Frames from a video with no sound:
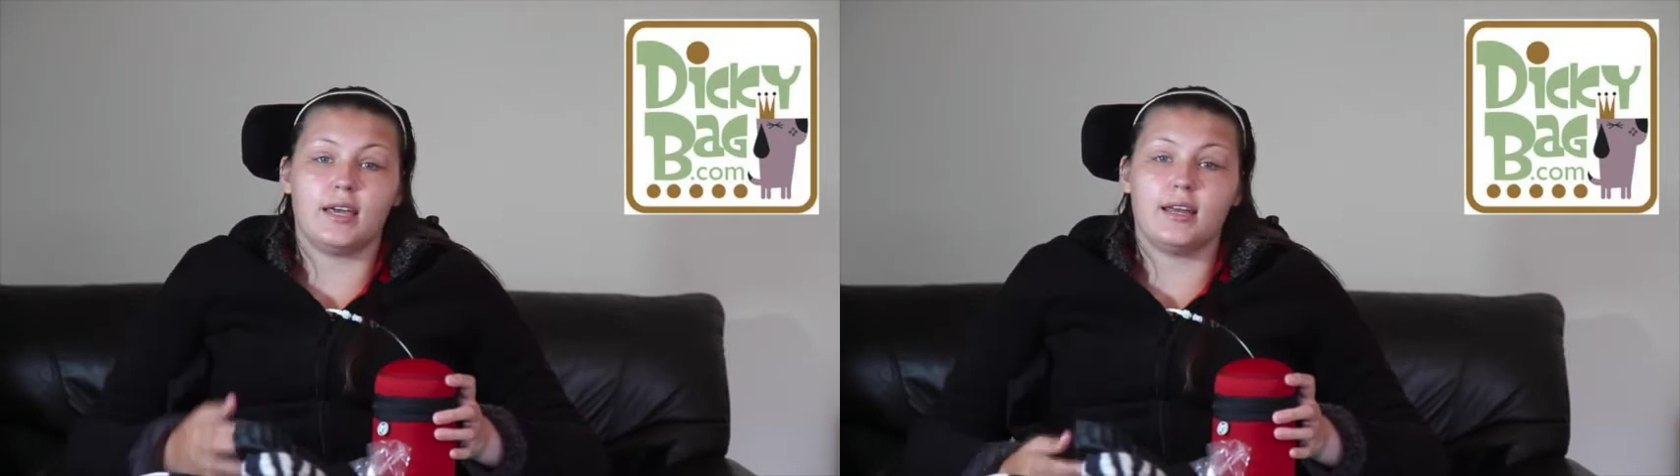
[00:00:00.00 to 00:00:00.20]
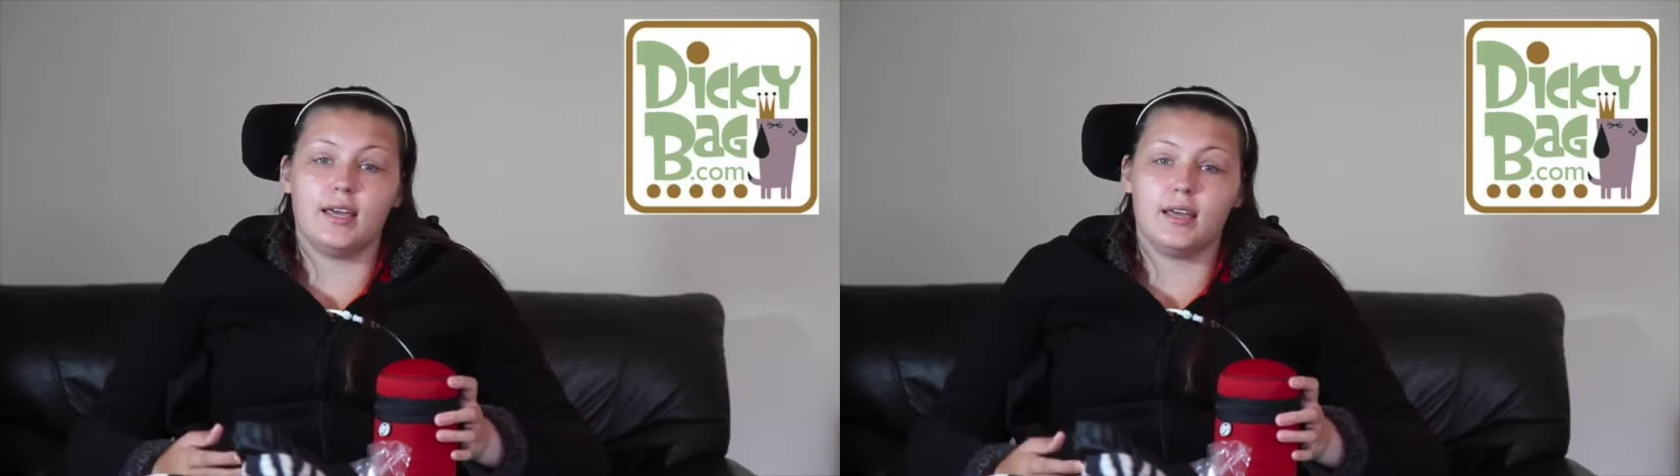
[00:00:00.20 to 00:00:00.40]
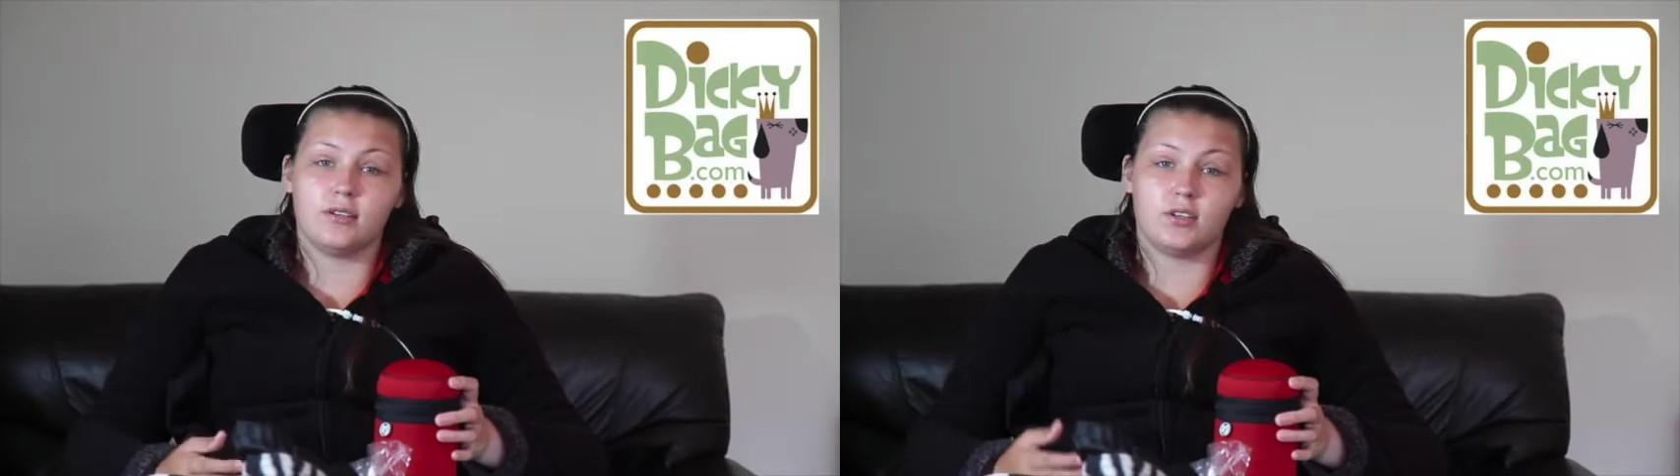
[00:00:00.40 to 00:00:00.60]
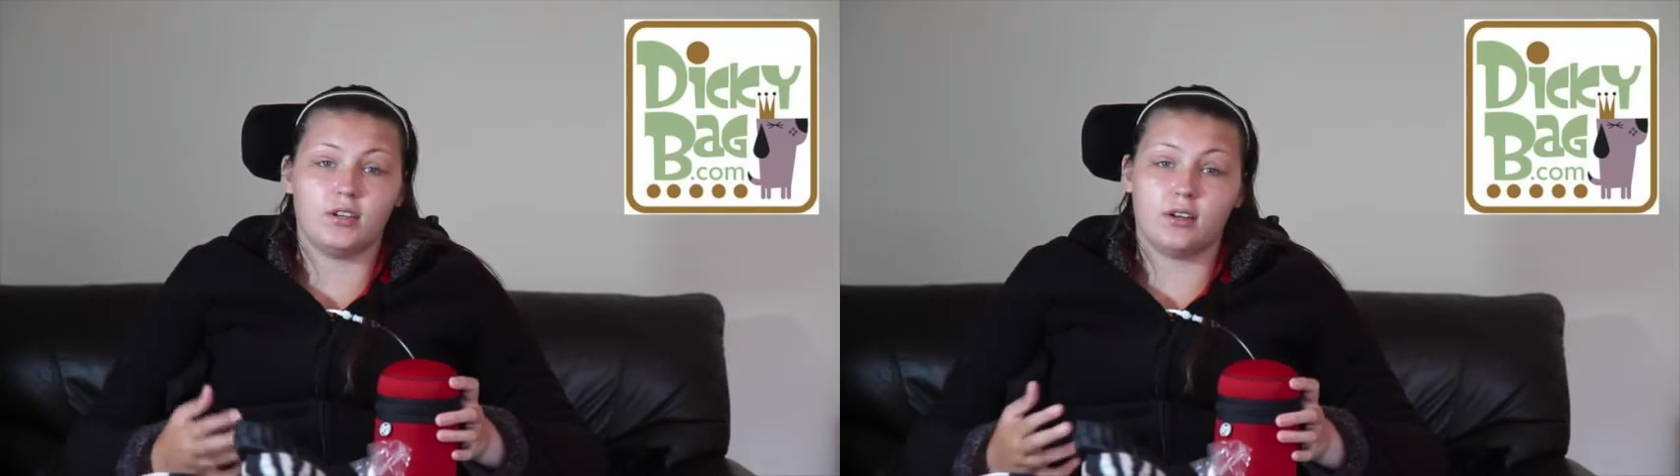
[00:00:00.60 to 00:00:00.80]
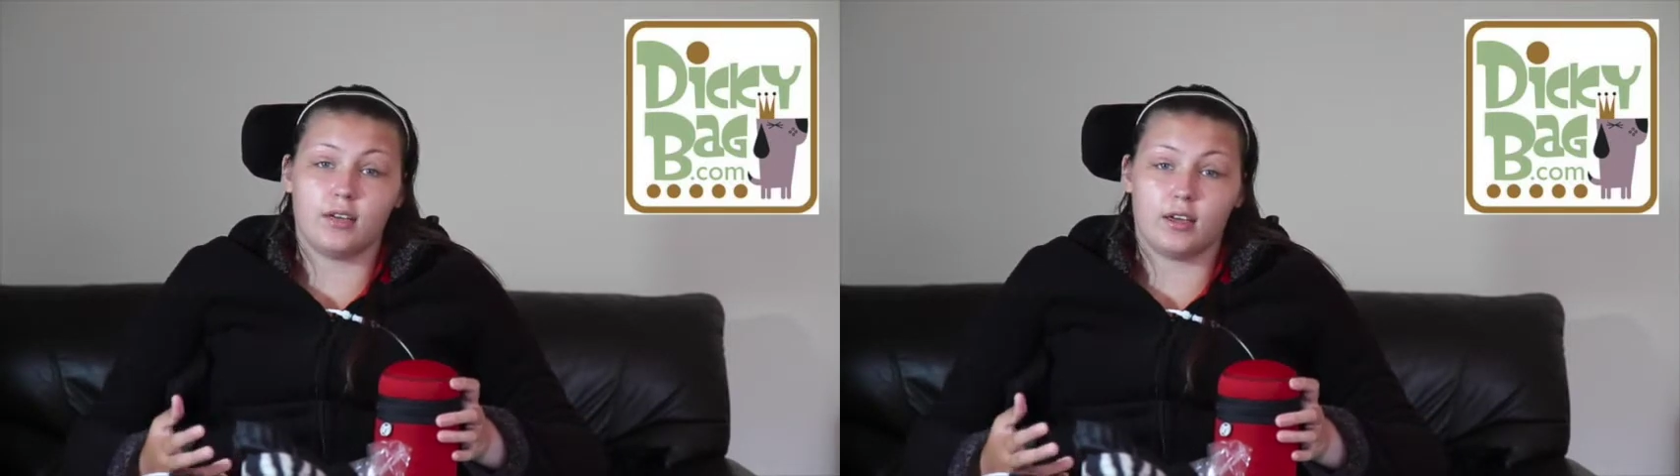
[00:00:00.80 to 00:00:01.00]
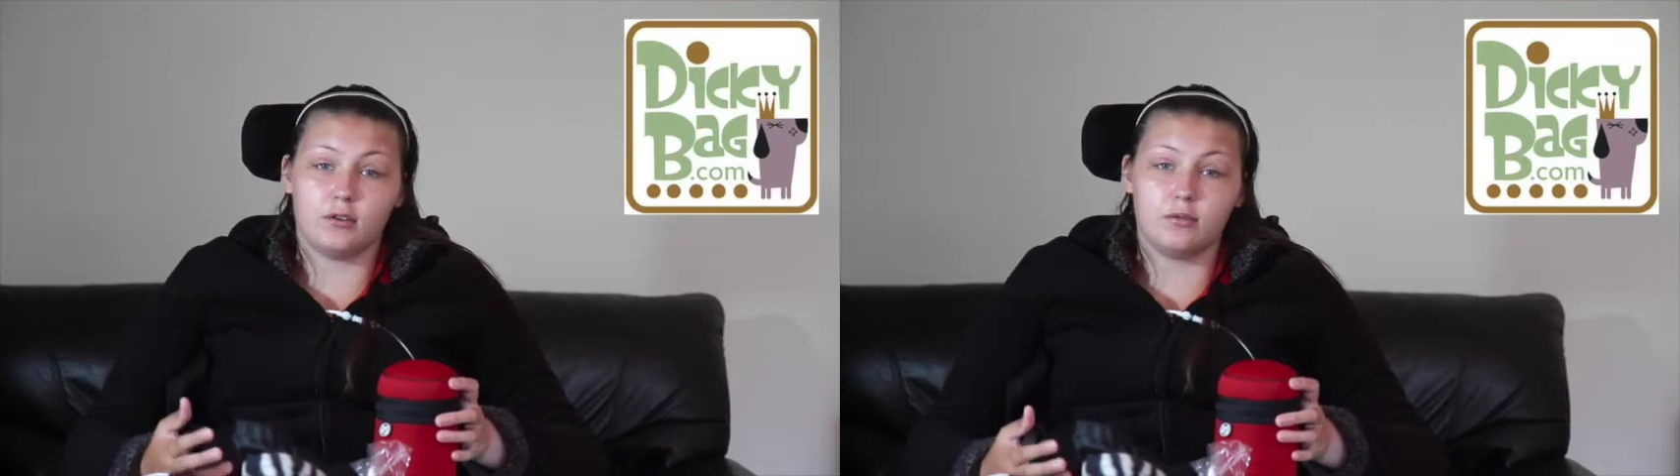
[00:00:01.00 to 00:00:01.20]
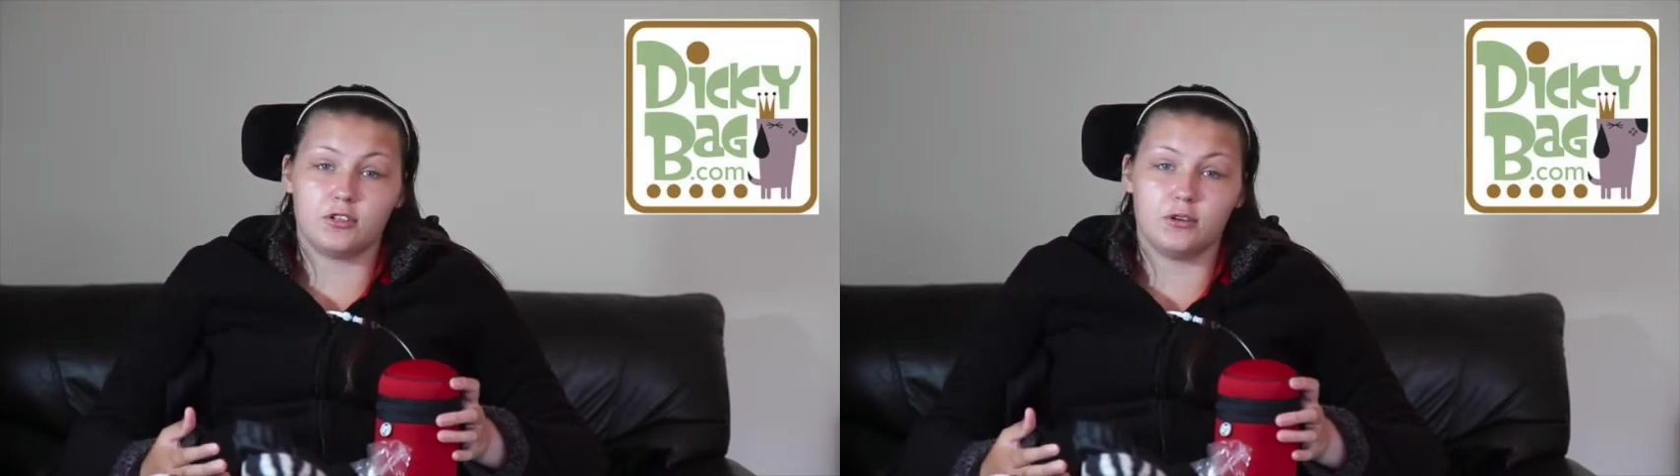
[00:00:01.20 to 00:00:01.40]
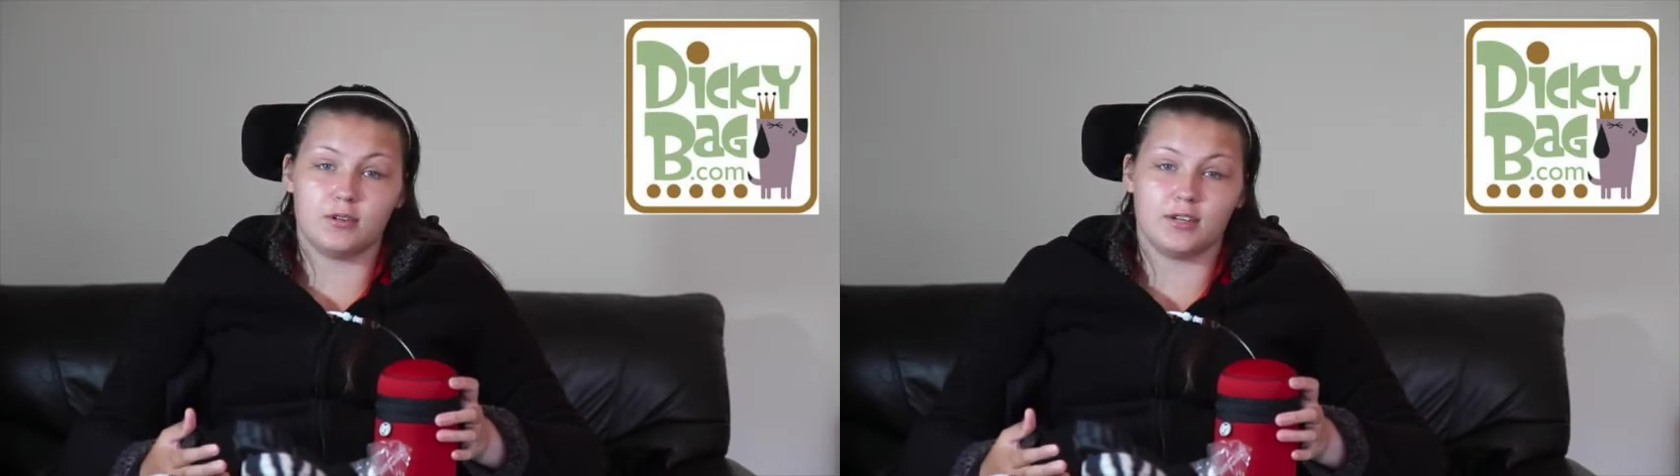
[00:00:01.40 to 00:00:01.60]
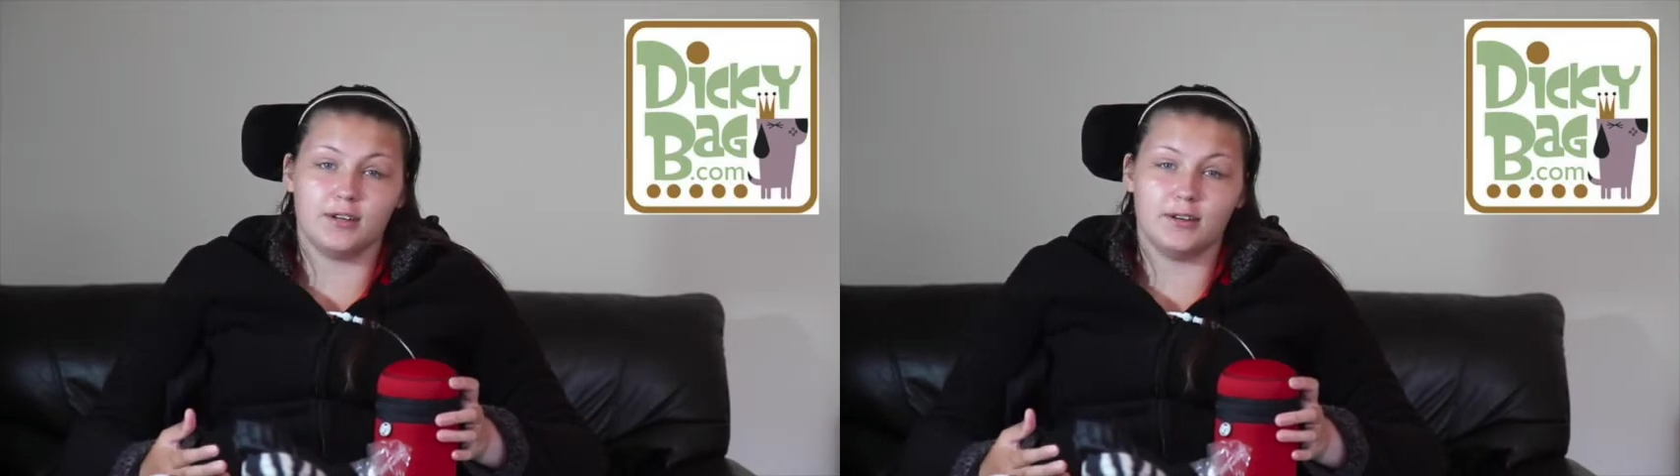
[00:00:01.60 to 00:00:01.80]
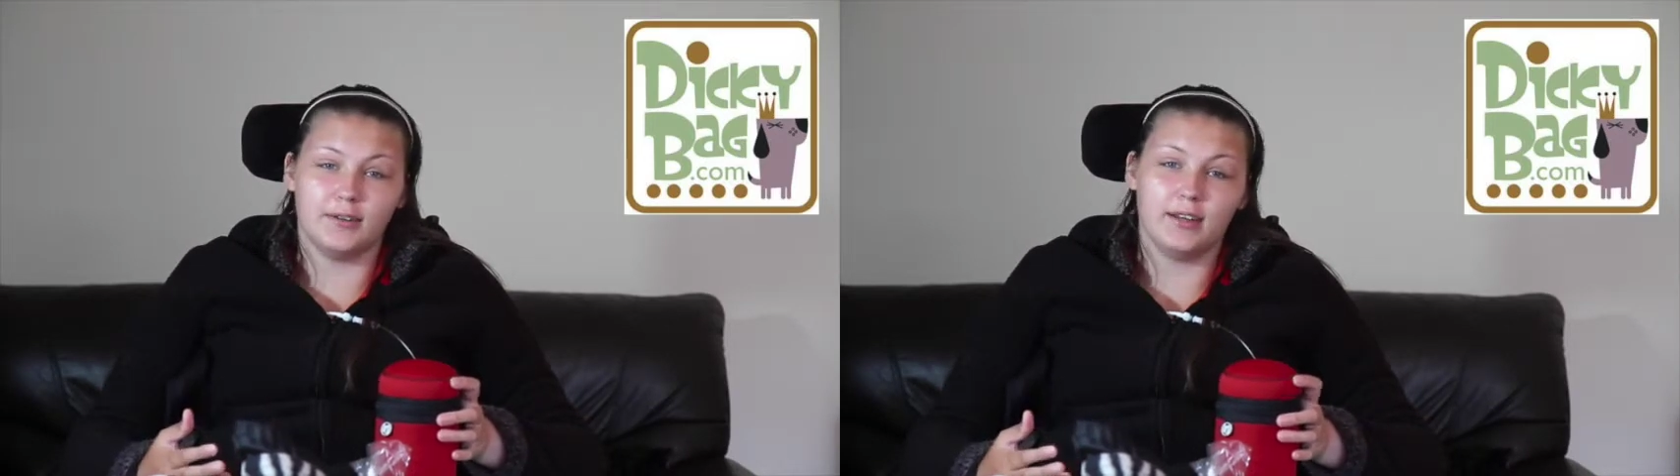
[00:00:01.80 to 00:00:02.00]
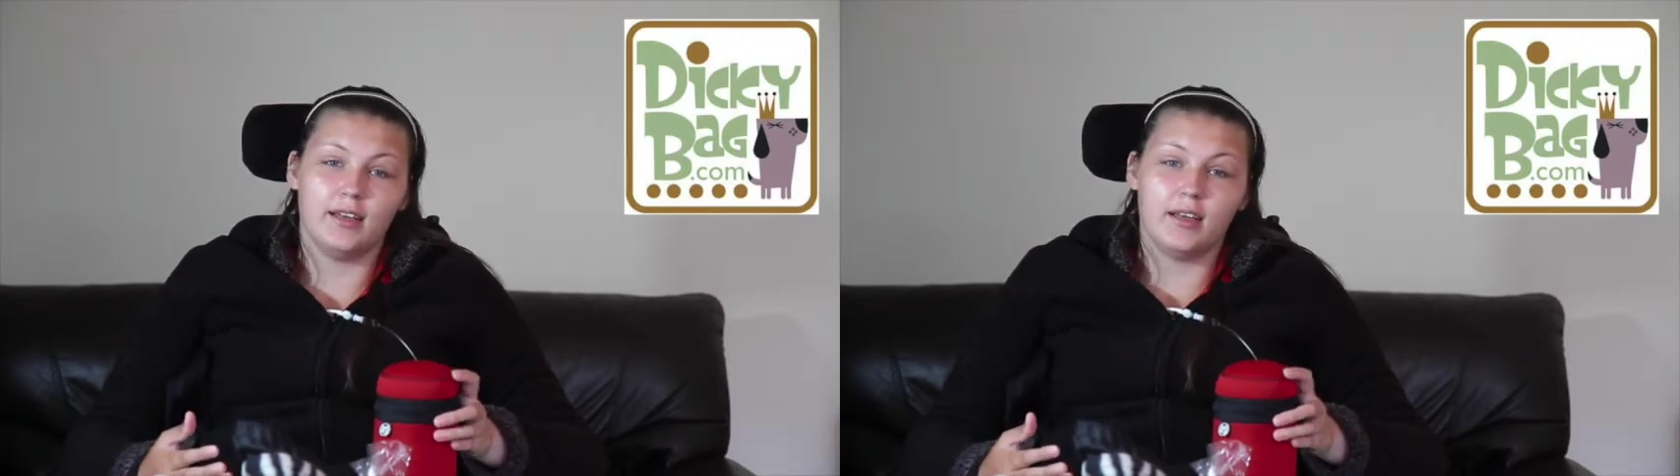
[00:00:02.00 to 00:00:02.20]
in it so you don't get caught short at all.